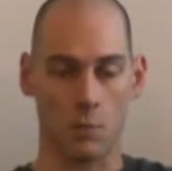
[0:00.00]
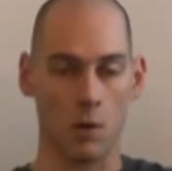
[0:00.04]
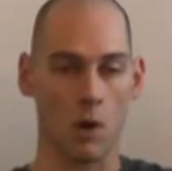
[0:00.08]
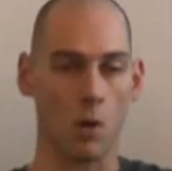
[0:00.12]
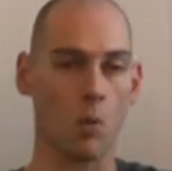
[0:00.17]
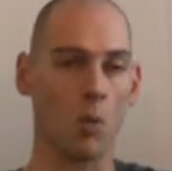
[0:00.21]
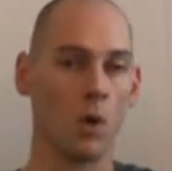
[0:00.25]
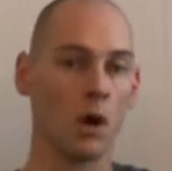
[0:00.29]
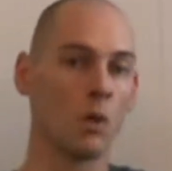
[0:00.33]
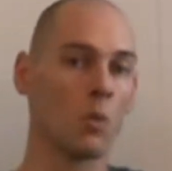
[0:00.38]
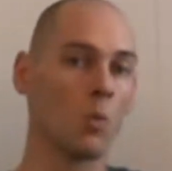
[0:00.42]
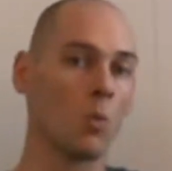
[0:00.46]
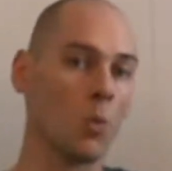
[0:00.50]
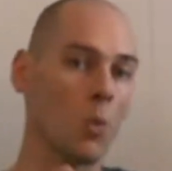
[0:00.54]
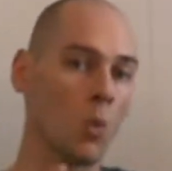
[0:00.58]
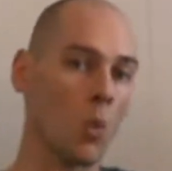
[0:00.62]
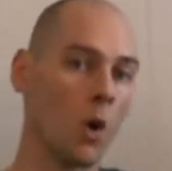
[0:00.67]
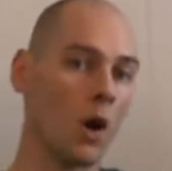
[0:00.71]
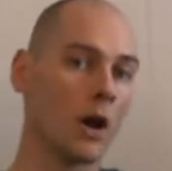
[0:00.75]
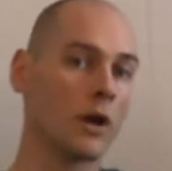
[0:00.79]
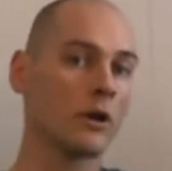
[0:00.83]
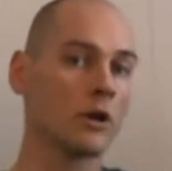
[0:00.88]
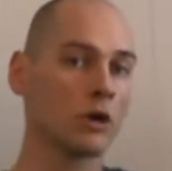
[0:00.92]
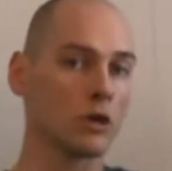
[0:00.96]
But what
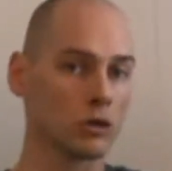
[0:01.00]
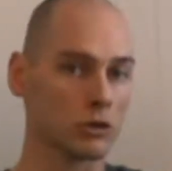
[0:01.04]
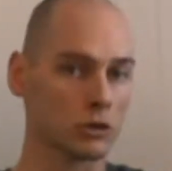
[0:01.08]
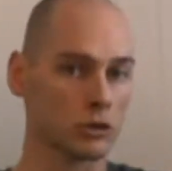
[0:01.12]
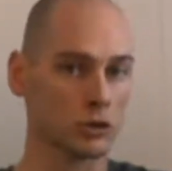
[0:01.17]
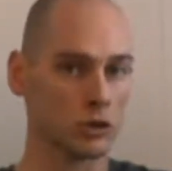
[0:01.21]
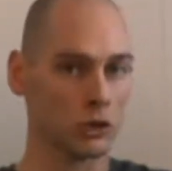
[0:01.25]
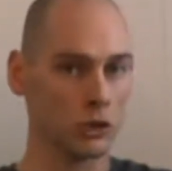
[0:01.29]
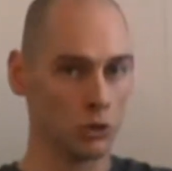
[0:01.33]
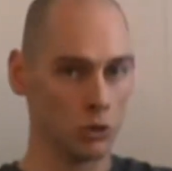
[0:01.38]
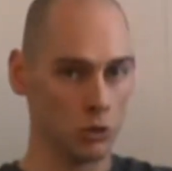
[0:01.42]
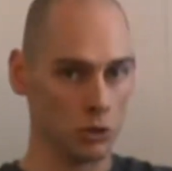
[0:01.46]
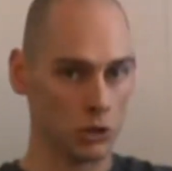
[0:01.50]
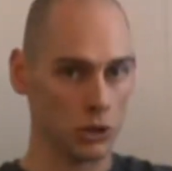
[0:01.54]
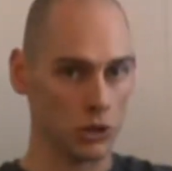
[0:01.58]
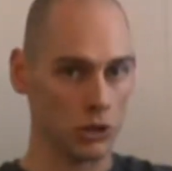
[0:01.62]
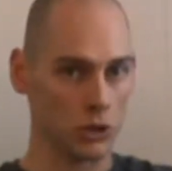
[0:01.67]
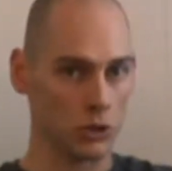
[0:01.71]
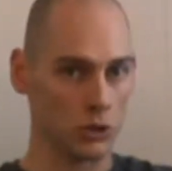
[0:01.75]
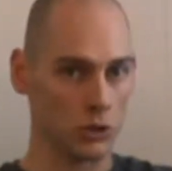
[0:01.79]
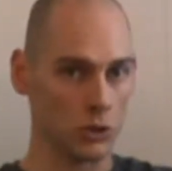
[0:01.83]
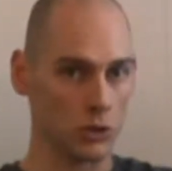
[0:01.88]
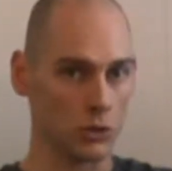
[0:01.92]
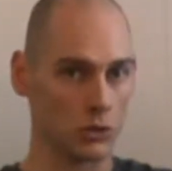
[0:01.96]
one or two
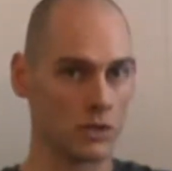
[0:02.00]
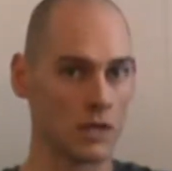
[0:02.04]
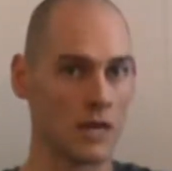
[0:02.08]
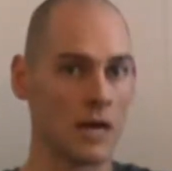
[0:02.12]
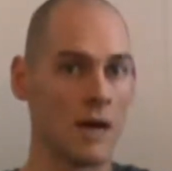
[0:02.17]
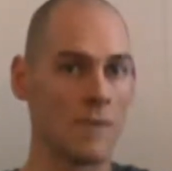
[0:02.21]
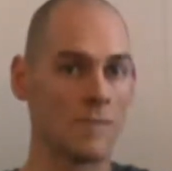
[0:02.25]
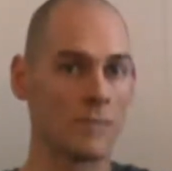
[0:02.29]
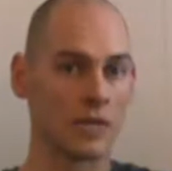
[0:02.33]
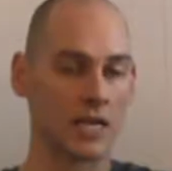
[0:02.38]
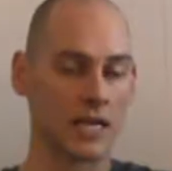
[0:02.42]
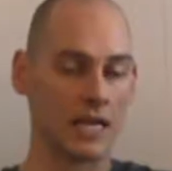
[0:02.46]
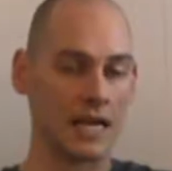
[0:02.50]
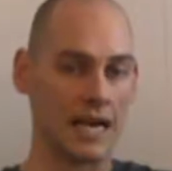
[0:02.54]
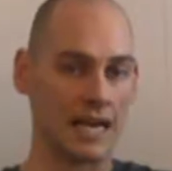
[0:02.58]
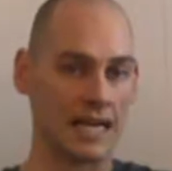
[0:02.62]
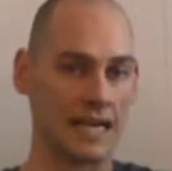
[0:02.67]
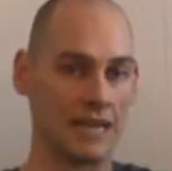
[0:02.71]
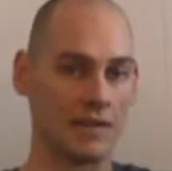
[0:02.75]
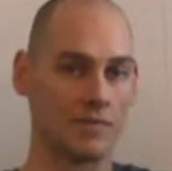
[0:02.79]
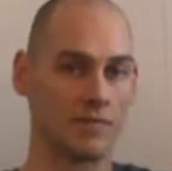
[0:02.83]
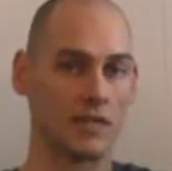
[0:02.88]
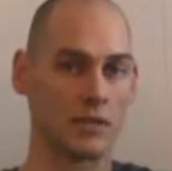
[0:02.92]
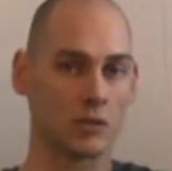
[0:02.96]
cues can I
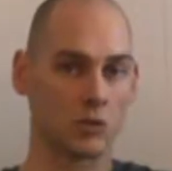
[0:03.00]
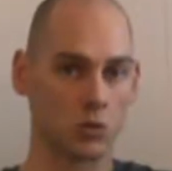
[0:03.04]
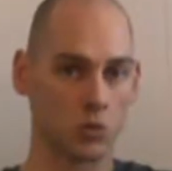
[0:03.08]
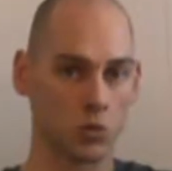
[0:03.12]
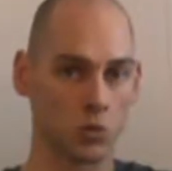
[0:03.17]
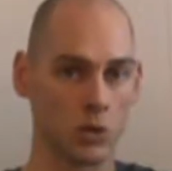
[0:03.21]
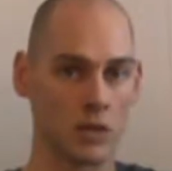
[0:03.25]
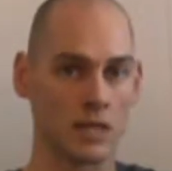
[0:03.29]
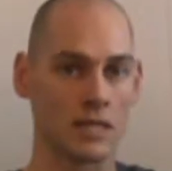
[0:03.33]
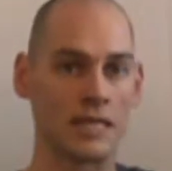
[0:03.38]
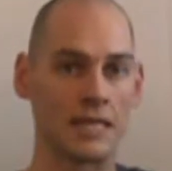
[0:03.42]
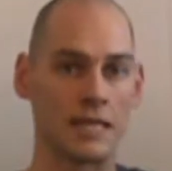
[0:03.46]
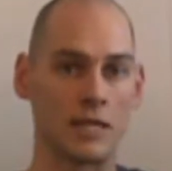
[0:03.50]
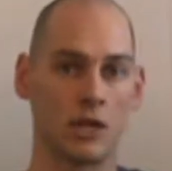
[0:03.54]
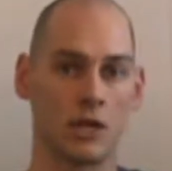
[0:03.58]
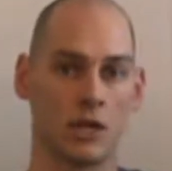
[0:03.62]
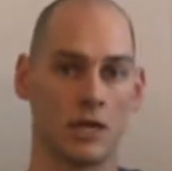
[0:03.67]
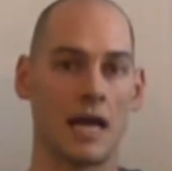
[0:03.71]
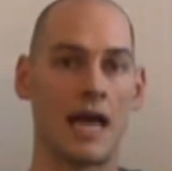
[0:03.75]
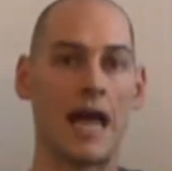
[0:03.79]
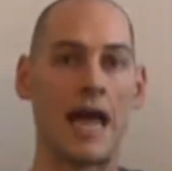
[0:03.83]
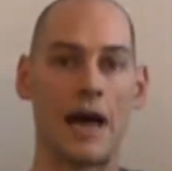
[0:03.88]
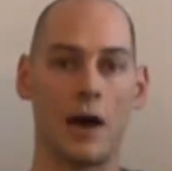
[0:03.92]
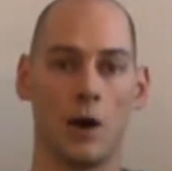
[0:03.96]
give that's really
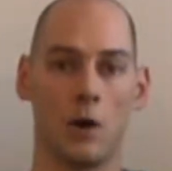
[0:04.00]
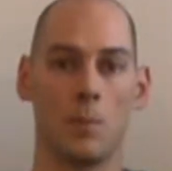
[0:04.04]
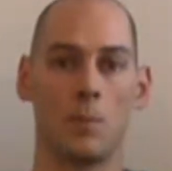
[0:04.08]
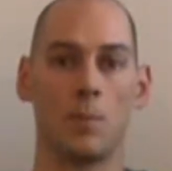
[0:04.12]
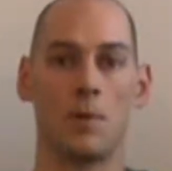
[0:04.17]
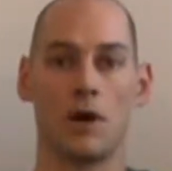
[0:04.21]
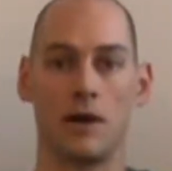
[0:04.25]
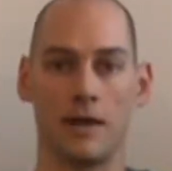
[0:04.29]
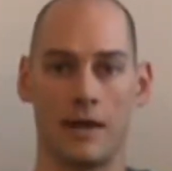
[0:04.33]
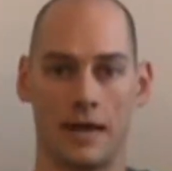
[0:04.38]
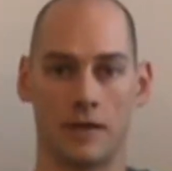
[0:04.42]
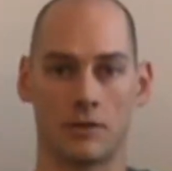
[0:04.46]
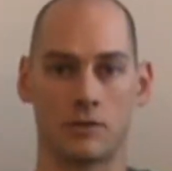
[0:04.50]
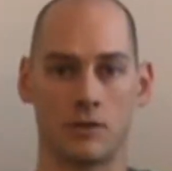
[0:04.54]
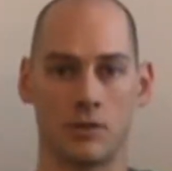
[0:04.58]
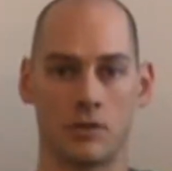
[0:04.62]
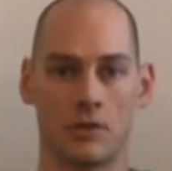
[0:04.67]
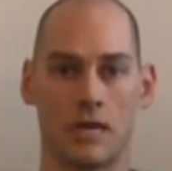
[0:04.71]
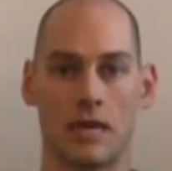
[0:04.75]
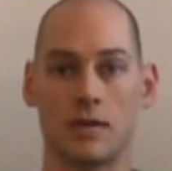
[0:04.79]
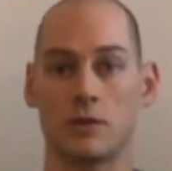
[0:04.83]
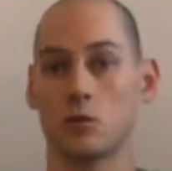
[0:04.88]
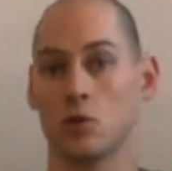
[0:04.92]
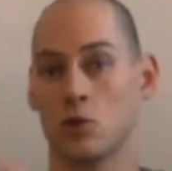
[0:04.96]
gonna help an exercise?